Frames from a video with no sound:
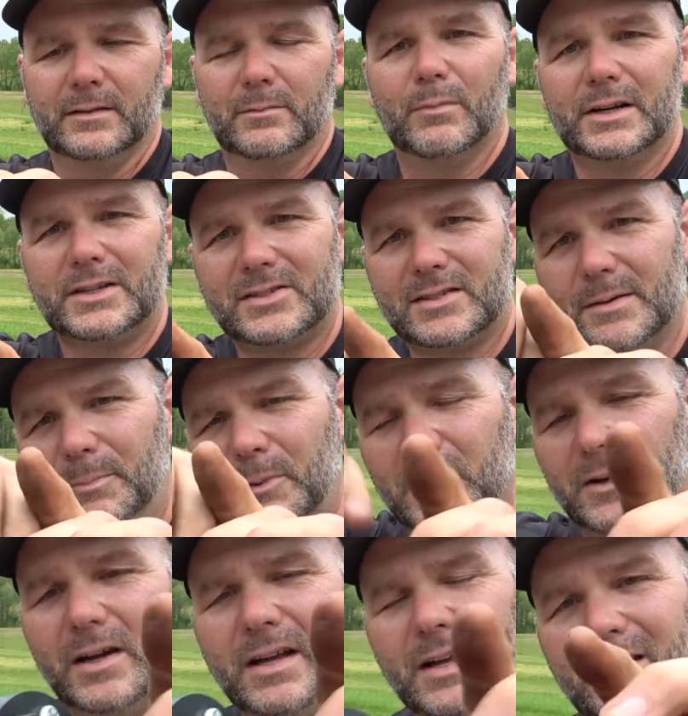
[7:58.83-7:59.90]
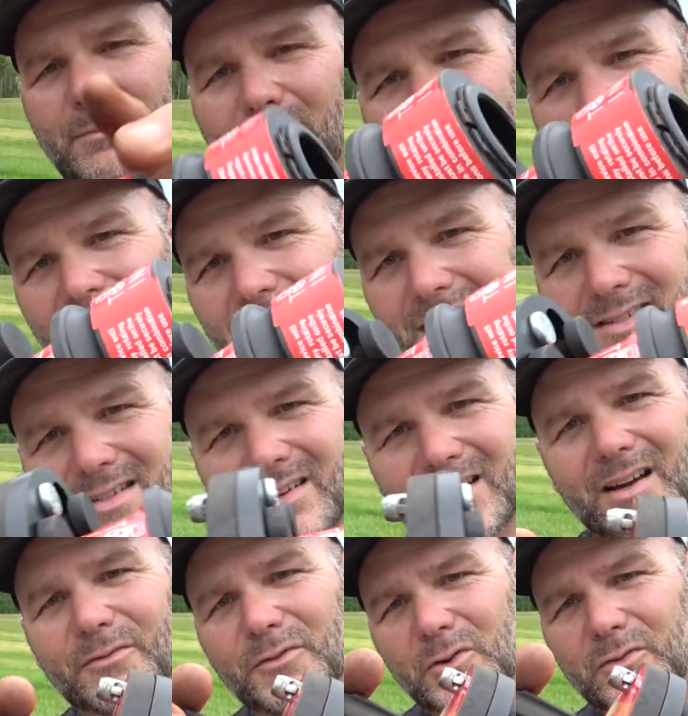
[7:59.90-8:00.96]
Much simpler, much
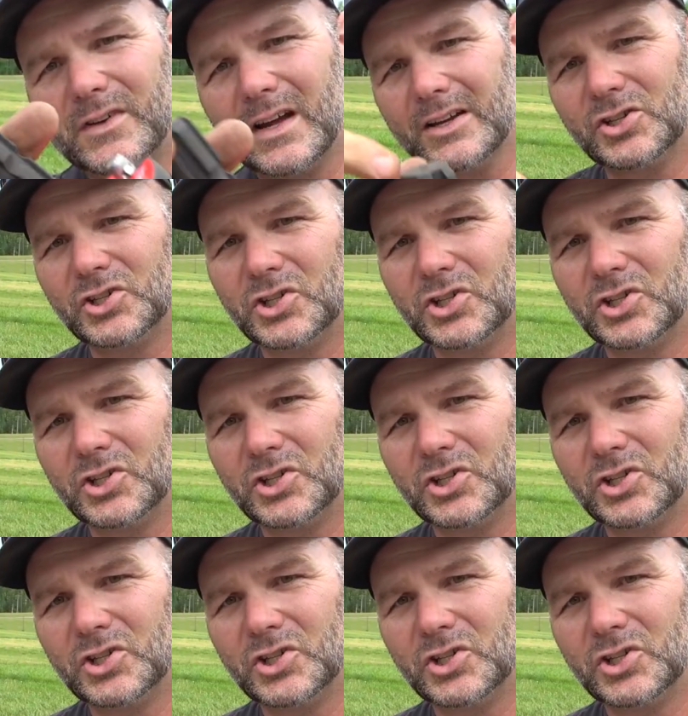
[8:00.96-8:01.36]
easier. If you've got